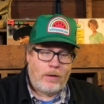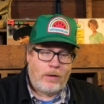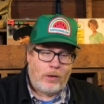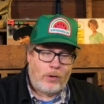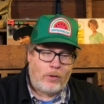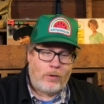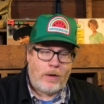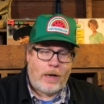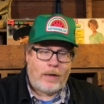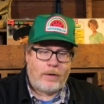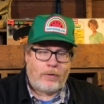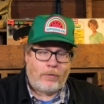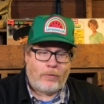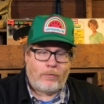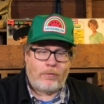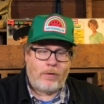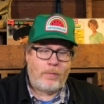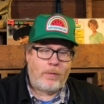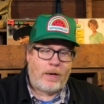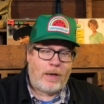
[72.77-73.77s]
You do not
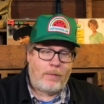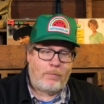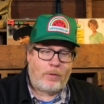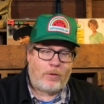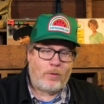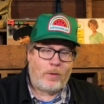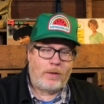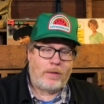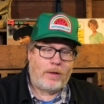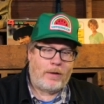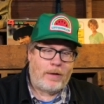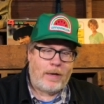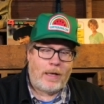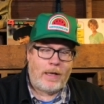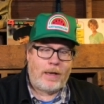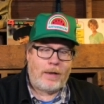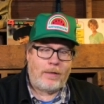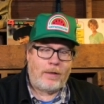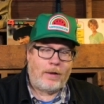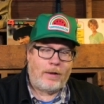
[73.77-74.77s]
discriminate between the
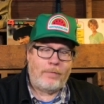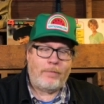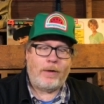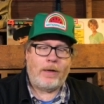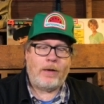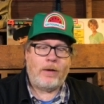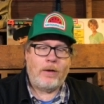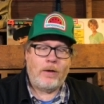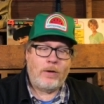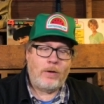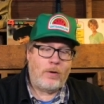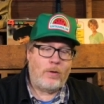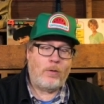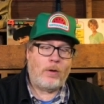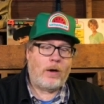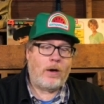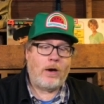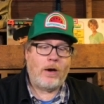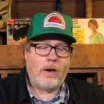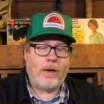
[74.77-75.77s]
dead and the living, who
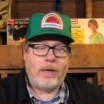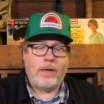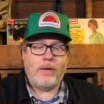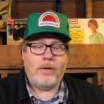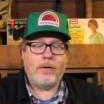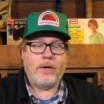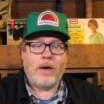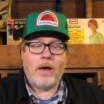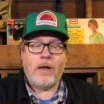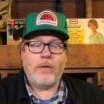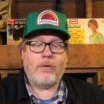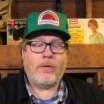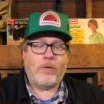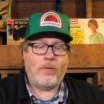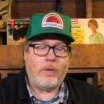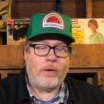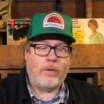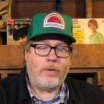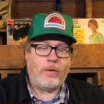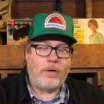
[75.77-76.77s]
are, in
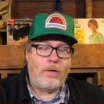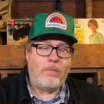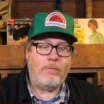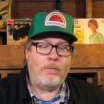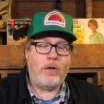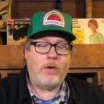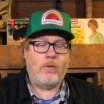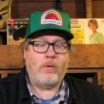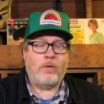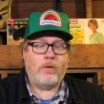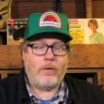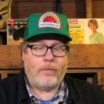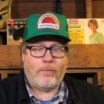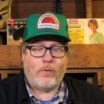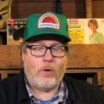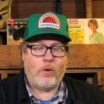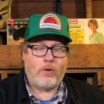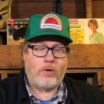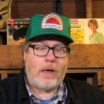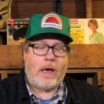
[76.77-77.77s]
consequence, immune to
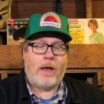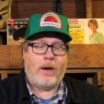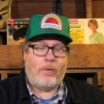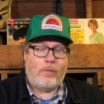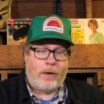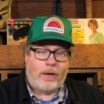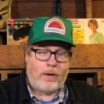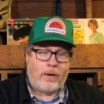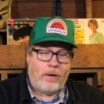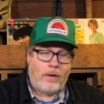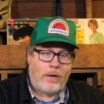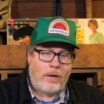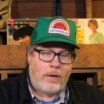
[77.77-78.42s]
foreshadowing.